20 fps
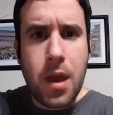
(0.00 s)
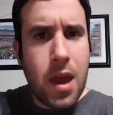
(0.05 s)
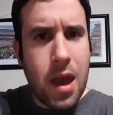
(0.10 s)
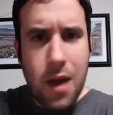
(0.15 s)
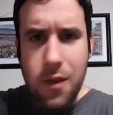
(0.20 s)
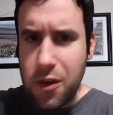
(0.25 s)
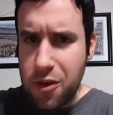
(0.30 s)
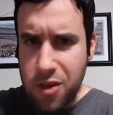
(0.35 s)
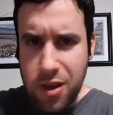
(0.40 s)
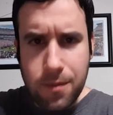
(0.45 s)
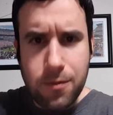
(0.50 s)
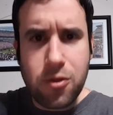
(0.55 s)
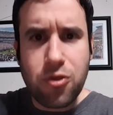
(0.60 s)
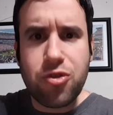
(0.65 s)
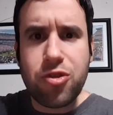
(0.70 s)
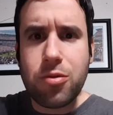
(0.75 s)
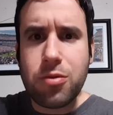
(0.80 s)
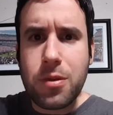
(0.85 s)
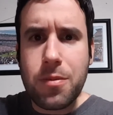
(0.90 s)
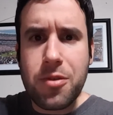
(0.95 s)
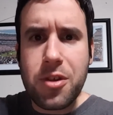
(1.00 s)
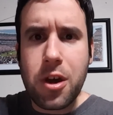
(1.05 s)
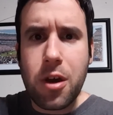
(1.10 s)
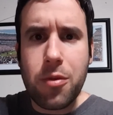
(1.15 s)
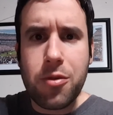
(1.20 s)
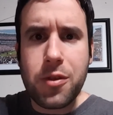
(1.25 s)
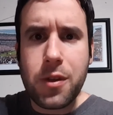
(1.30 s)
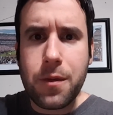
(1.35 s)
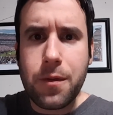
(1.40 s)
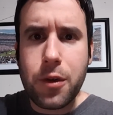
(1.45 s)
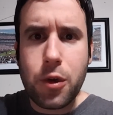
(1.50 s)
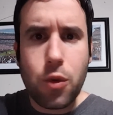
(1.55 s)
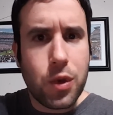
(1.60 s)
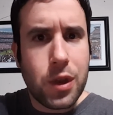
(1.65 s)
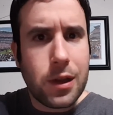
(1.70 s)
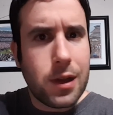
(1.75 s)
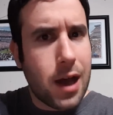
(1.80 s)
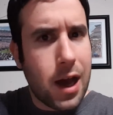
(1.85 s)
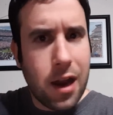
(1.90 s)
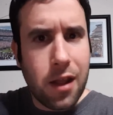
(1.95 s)
And they seem to shoot themselves in the foot with a
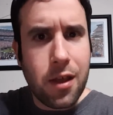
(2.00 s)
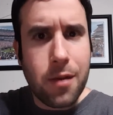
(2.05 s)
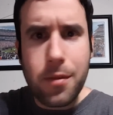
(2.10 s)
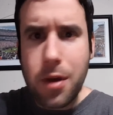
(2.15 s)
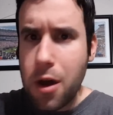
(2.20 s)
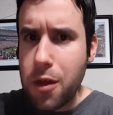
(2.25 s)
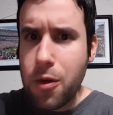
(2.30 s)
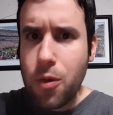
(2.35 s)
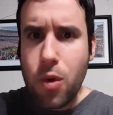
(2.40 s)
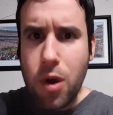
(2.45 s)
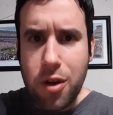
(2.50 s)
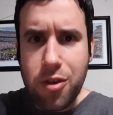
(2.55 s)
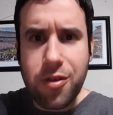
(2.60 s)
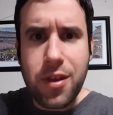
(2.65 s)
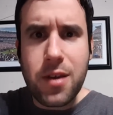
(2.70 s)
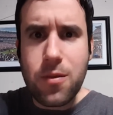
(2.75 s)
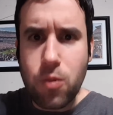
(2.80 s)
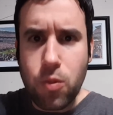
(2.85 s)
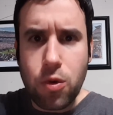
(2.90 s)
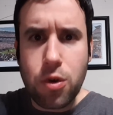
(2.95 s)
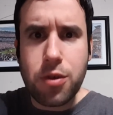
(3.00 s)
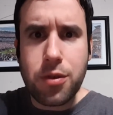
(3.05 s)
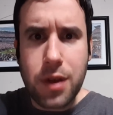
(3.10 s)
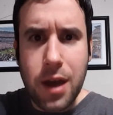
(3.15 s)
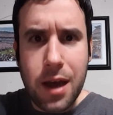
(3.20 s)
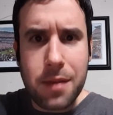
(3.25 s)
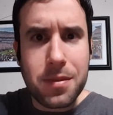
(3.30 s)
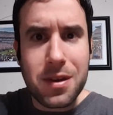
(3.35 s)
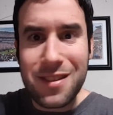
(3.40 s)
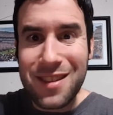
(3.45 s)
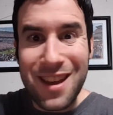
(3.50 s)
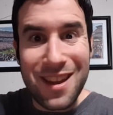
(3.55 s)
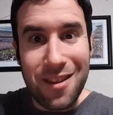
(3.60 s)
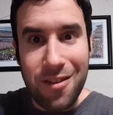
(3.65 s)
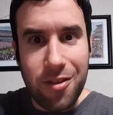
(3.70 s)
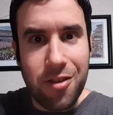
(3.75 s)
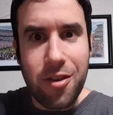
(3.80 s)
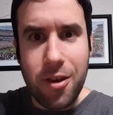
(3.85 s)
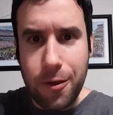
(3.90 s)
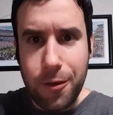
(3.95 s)
lot of them. Otherwise, they would not be
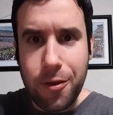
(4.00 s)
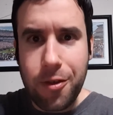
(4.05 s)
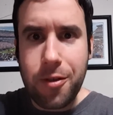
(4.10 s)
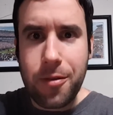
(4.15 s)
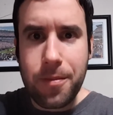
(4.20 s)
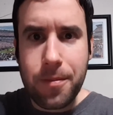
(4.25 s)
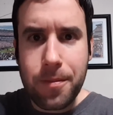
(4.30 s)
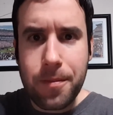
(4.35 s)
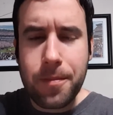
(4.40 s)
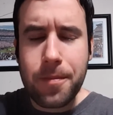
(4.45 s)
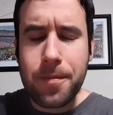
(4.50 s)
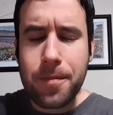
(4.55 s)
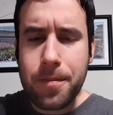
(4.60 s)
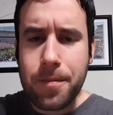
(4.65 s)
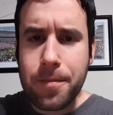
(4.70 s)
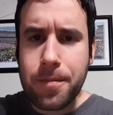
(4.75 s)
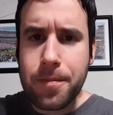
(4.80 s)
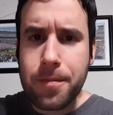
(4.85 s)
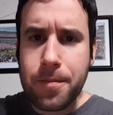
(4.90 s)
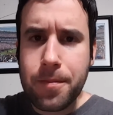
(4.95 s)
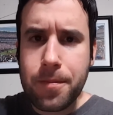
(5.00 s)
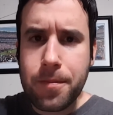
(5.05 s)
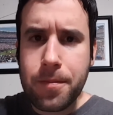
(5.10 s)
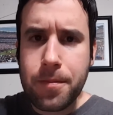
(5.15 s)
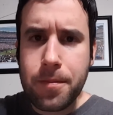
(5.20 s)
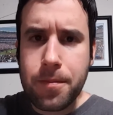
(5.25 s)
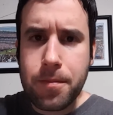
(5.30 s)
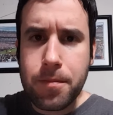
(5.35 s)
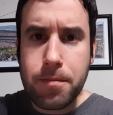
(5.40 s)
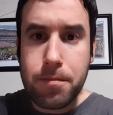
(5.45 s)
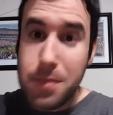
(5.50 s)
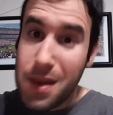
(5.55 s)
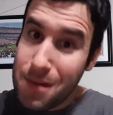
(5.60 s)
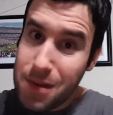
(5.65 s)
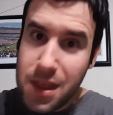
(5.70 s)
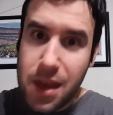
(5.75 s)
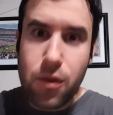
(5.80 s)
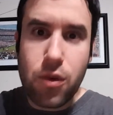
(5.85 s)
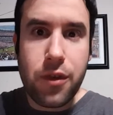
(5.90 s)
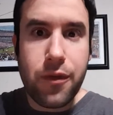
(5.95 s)
10-6. Maybe
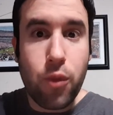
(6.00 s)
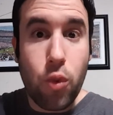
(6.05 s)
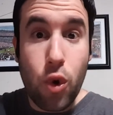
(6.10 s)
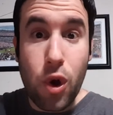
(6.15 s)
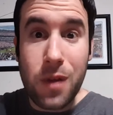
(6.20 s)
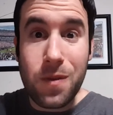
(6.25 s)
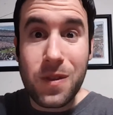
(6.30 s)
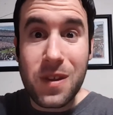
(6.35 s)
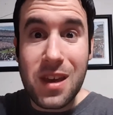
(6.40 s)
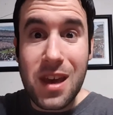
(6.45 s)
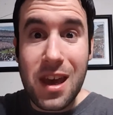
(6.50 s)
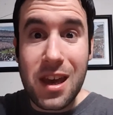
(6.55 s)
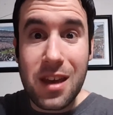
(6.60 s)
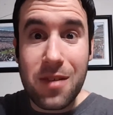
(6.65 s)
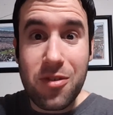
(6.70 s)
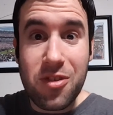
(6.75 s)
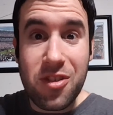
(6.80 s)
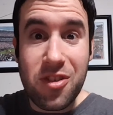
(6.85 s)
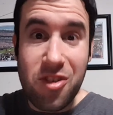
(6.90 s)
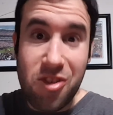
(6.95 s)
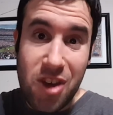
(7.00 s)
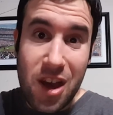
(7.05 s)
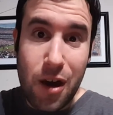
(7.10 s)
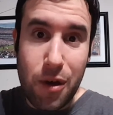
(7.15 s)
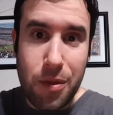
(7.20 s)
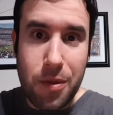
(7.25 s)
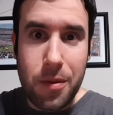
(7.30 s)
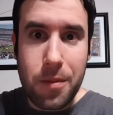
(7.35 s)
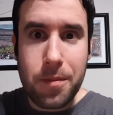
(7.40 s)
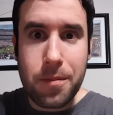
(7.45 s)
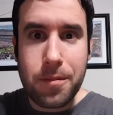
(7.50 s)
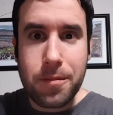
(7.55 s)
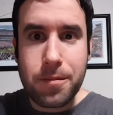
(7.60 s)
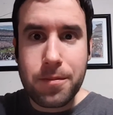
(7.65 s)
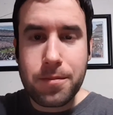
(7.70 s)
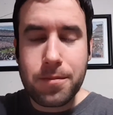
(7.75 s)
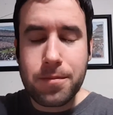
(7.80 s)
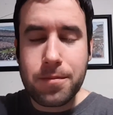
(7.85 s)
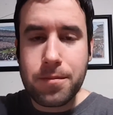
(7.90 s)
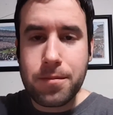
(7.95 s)
they would have won the AFC South.
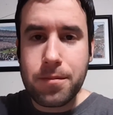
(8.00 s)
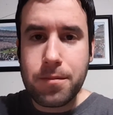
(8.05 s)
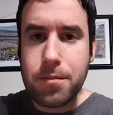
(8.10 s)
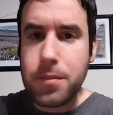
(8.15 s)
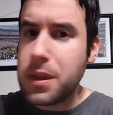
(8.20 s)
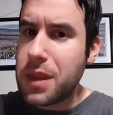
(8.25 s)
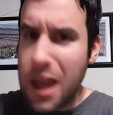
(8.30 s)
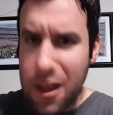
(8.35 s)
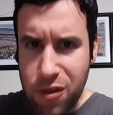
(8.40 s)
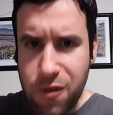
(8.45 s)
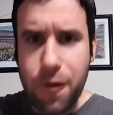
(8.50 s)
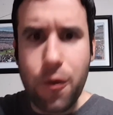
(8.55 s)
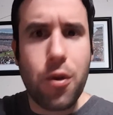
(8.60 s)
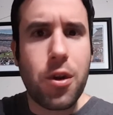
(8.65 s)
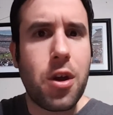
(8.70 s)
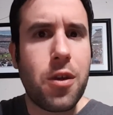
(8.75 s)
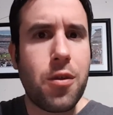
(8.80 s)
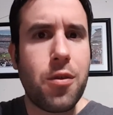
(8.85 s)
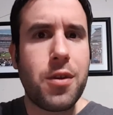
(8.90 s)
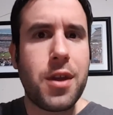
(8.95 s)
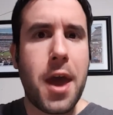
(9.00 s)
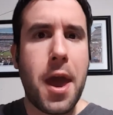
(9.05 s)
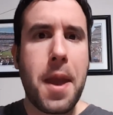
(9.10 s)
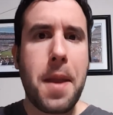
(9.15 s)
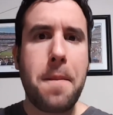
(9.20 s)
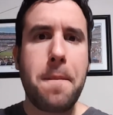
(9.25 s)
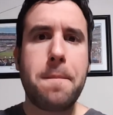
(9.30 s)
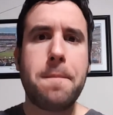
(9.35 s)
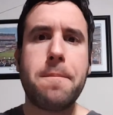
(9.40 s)
But that's for another day.